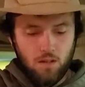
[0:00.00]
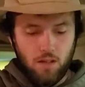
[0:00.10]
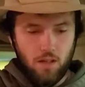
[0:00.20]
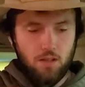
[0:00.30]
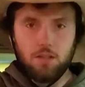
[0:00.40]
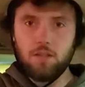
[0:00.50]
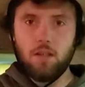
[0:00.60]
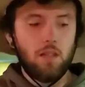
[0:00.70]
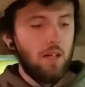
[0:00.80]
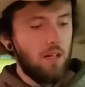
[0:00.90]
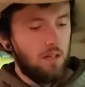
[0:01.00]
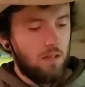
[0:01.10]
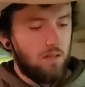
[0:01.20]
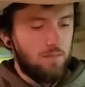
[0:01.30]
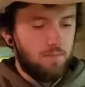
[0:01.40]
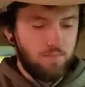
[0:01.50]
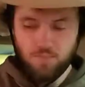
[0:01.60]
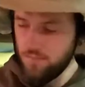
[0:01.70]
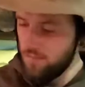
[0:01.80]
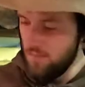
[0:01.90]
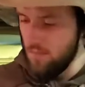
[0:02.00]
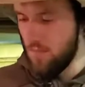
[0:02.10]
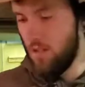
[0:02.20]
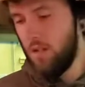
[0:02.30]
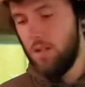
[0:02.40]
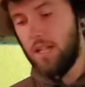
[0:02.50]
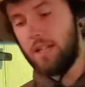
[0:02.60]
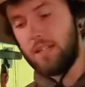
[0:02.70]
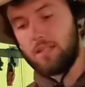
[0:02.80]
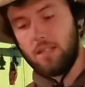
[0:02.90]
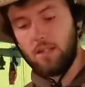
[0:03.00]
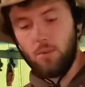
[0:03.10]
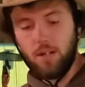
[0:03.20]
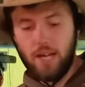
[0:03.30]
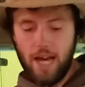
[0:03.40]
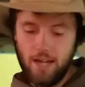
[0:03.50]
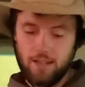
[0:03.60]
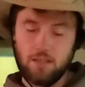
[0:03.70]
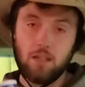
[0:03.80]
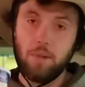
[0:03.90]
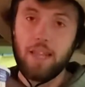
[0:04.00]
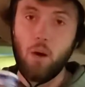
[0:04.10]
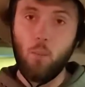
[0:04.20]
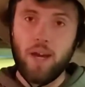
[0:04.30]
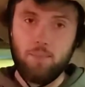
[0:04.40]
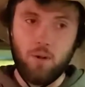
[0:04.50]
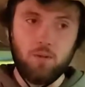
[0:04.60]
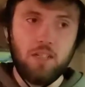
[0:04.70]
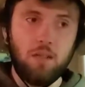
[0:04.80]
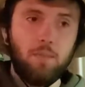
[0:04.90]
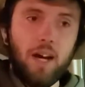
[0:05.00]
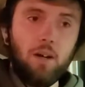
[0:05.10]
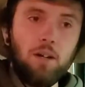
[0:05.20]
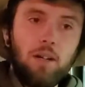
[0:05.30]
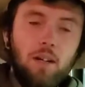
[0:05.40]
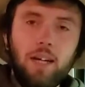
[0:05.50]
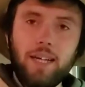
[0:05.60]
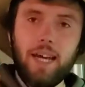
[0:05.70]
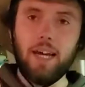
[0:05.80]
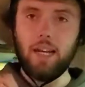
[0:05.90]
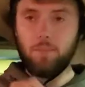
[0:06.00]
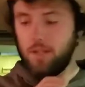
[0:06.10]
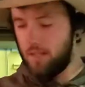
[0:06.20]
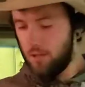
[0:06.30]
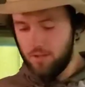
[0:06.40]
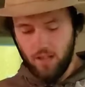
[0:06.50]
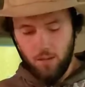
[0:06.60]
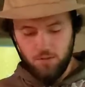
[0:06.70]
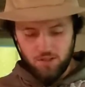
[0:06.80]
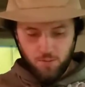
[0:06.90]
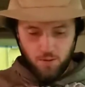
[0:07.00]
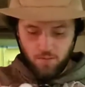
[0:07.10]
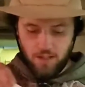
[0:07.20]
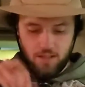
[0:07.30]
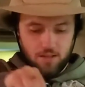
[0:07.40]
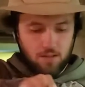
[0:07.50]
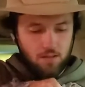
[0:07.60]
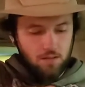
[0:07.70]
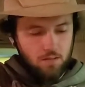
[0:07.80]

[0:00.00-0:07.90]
And just like that. Now the next thing that we're going to add is going to be that whey protein powder. Again, I'm going to do a tablespoon of this.